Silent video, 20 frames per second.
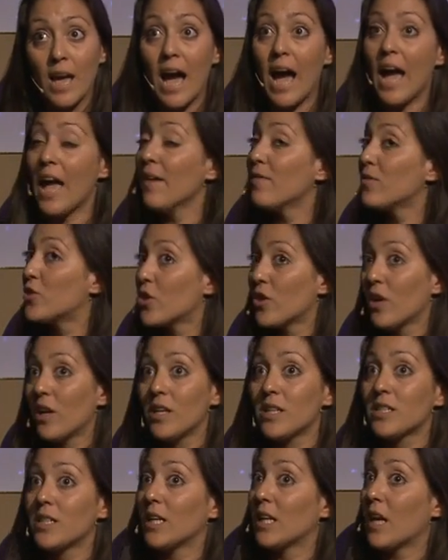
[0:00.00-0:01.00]
I have
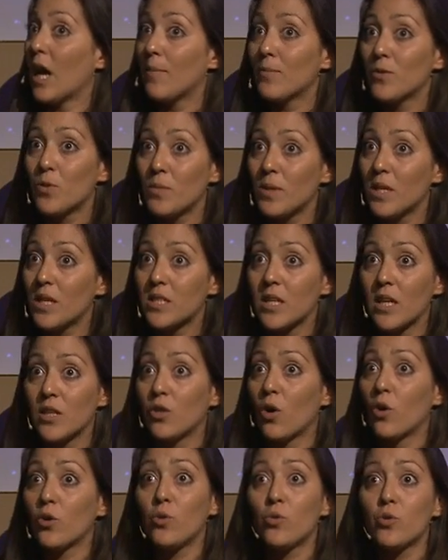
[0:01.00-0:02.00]
journalists that come to me and say,
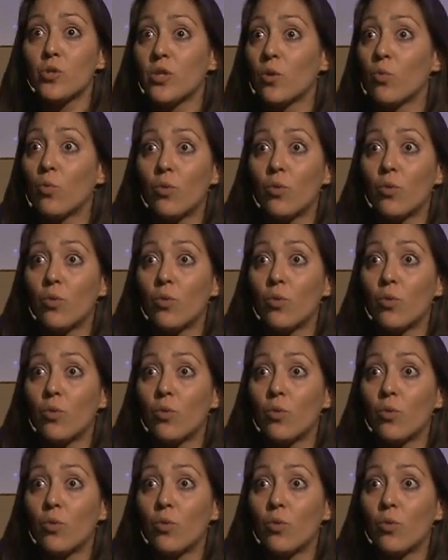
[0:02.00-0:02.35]
don't use the